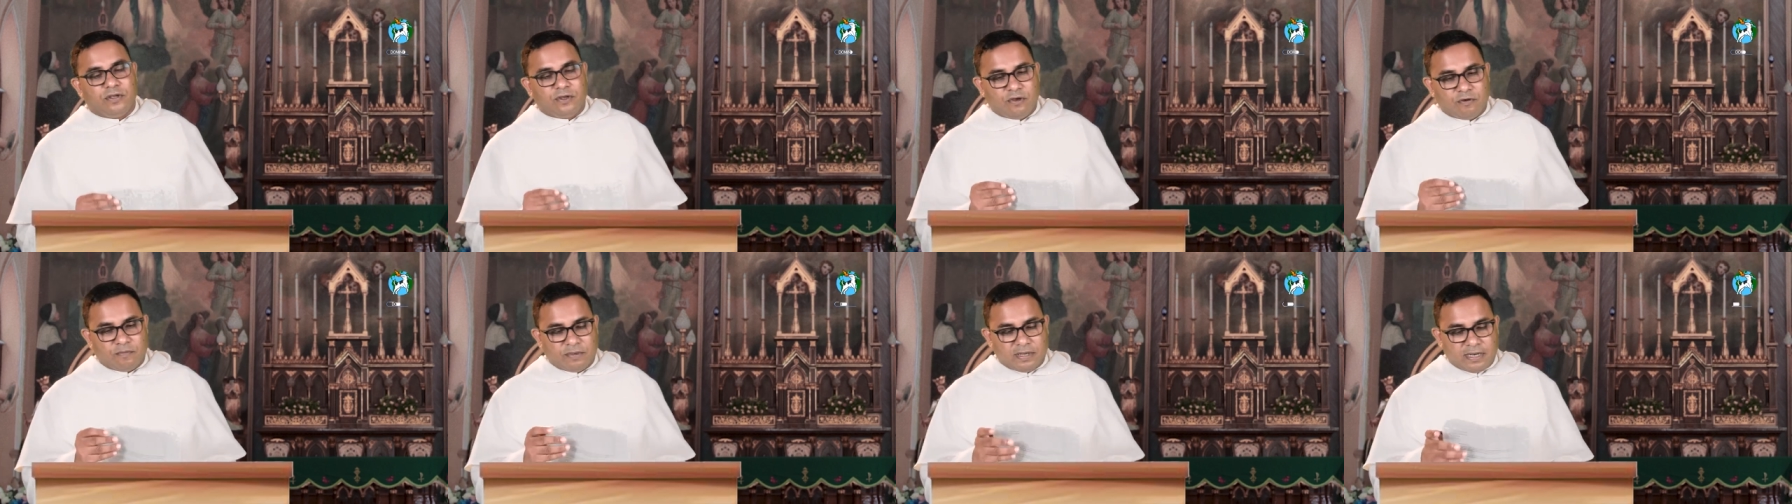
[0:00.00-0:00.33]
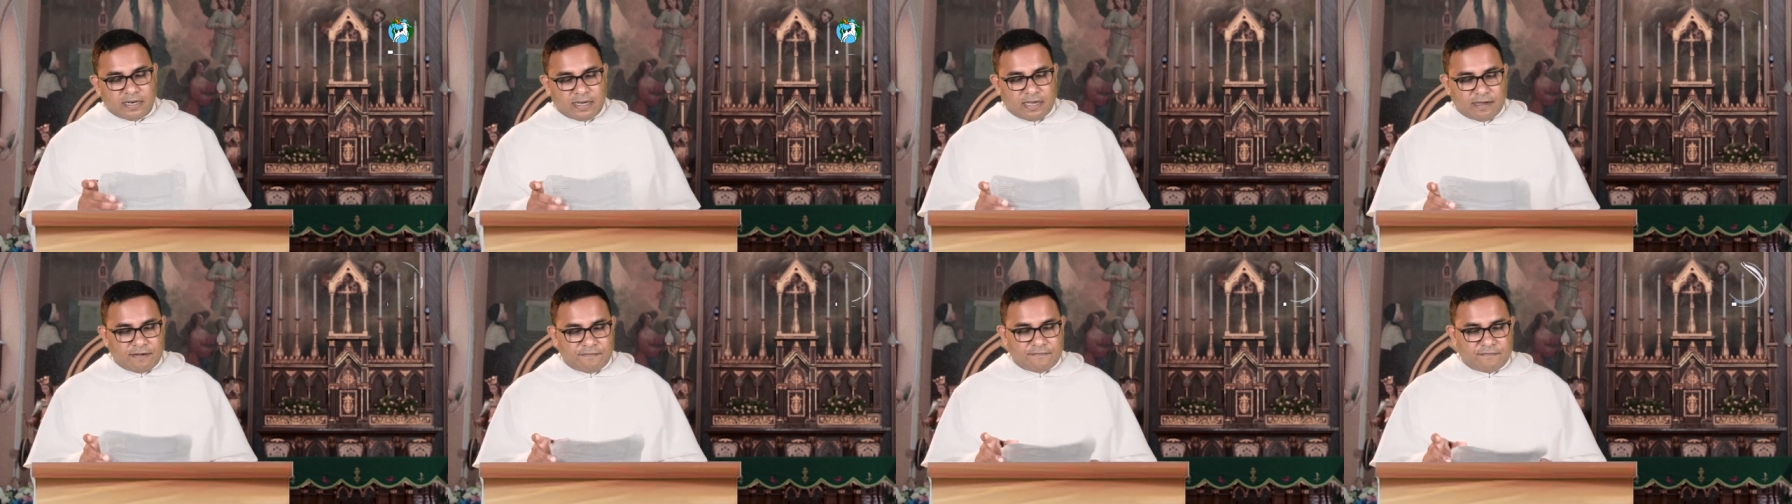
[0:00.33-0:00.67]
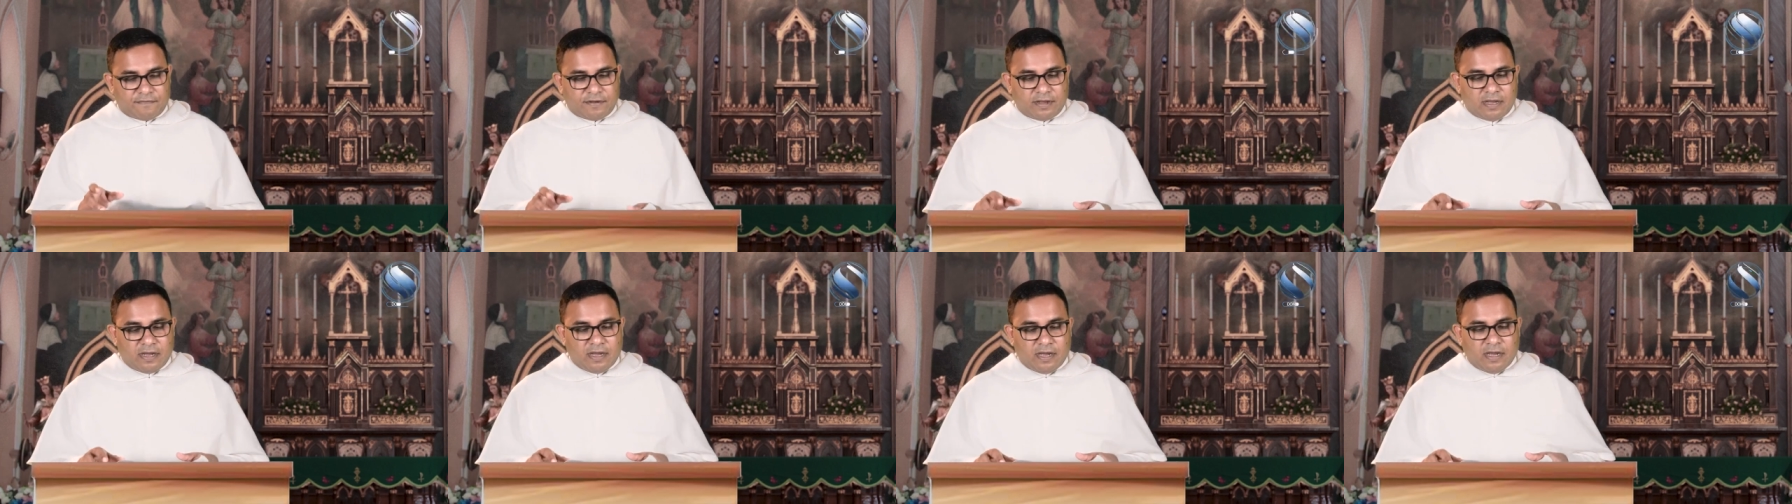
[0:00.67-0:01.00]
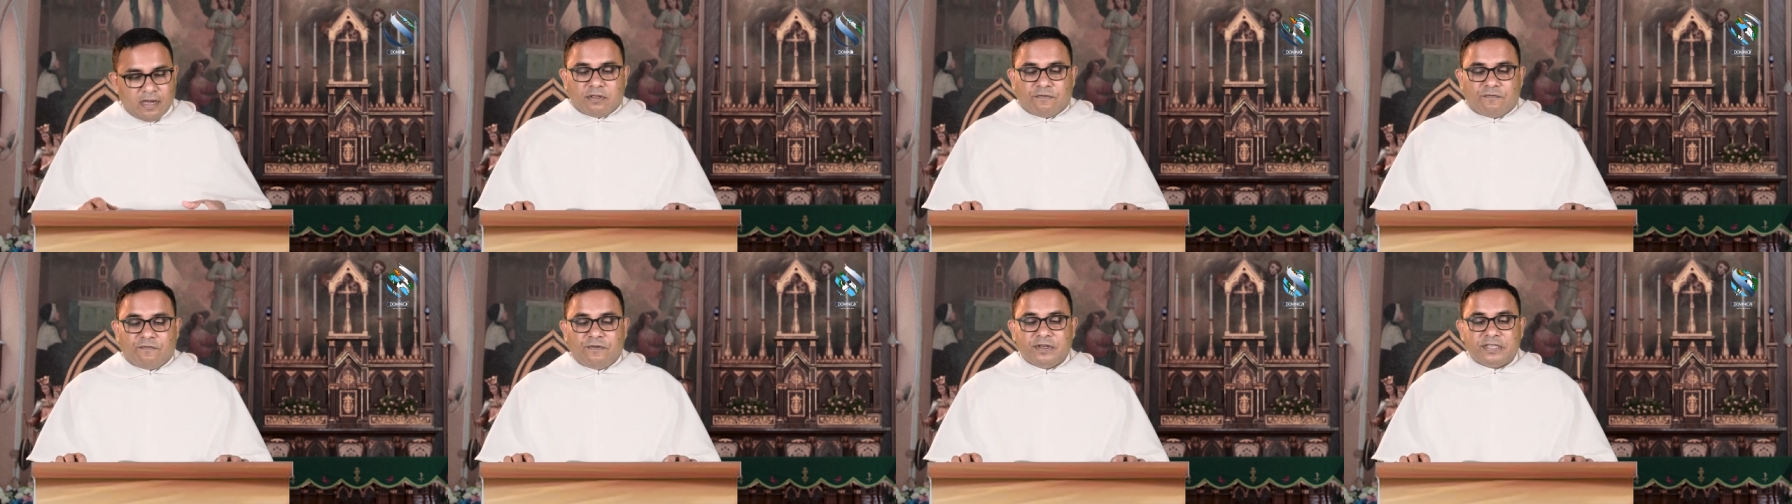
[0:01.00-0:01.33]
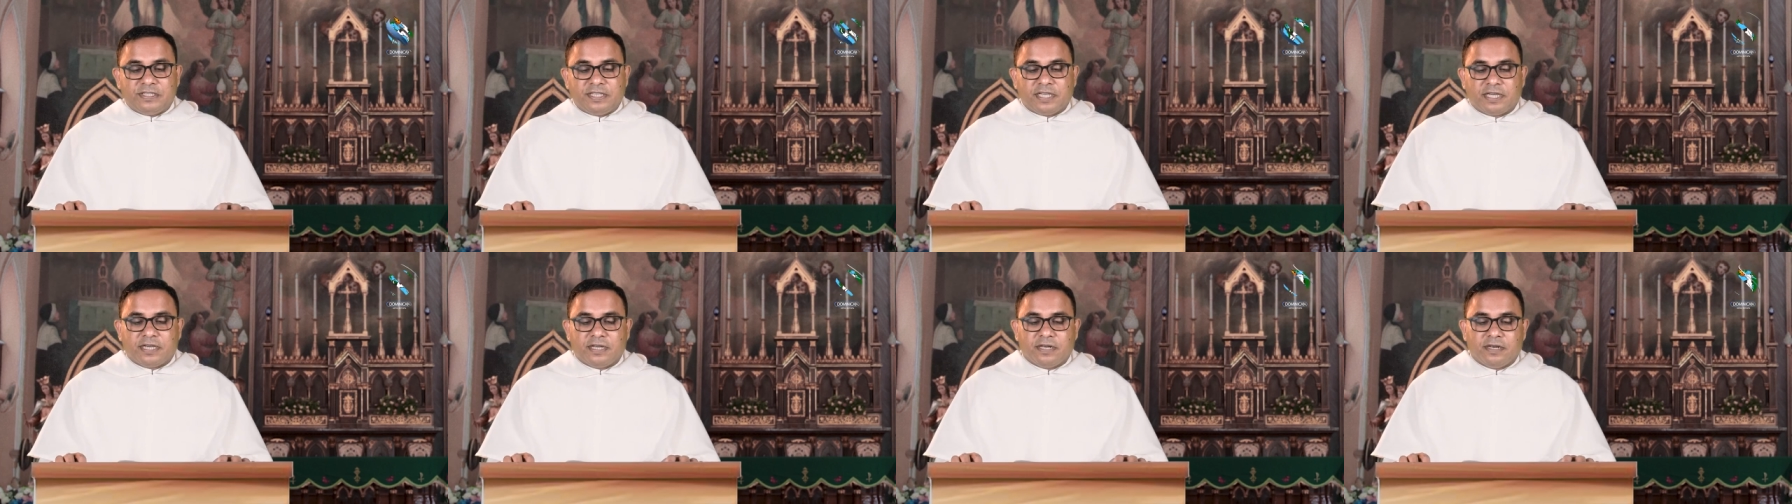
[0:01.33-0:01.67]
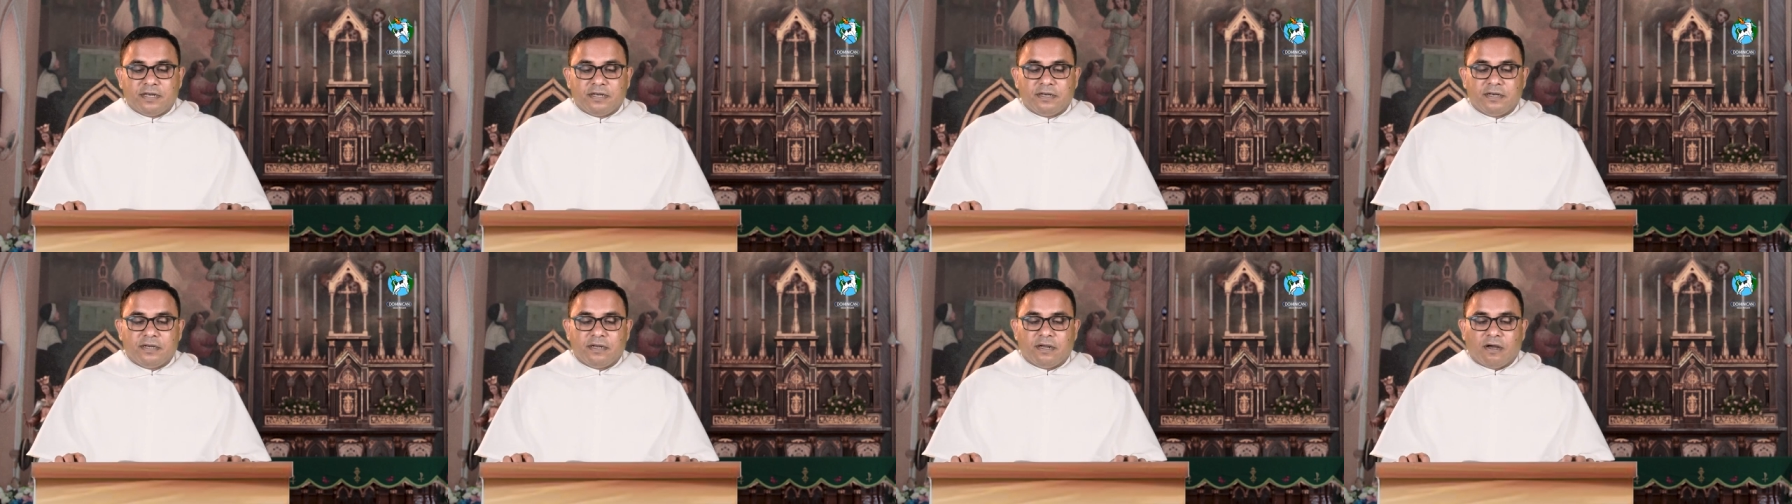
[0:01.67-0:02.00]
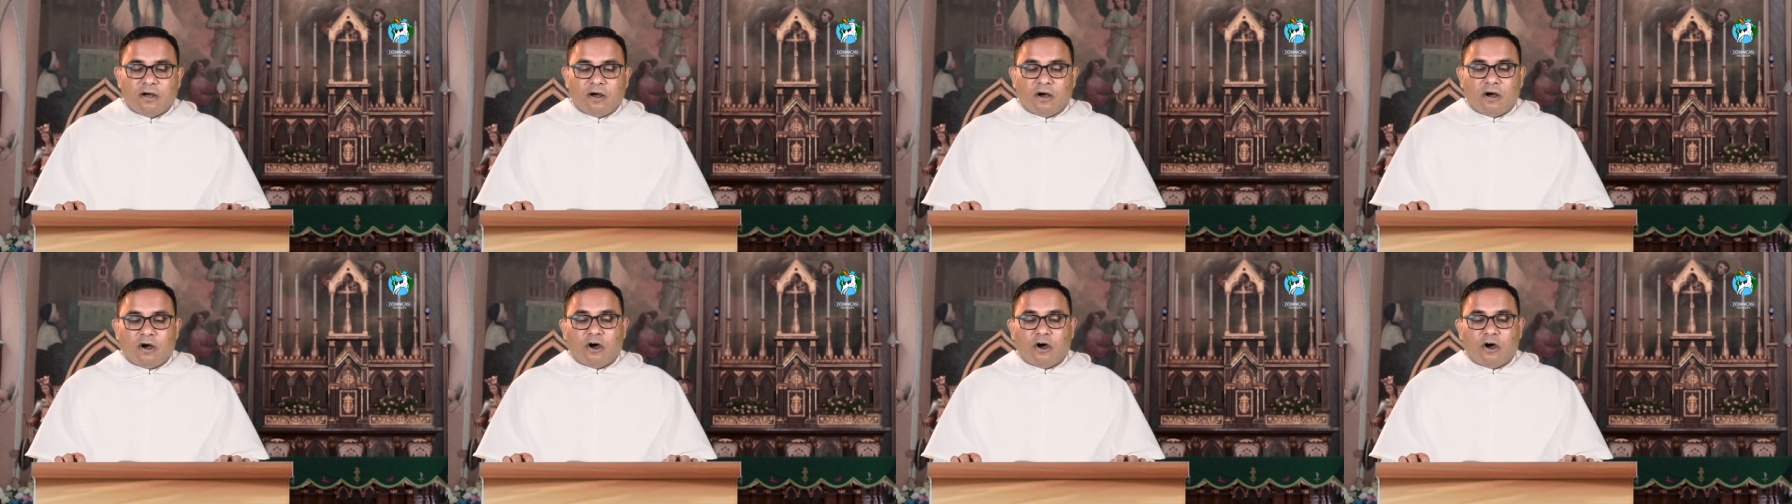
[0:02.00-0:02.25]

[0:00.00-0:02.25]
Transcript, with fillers: human life. The physical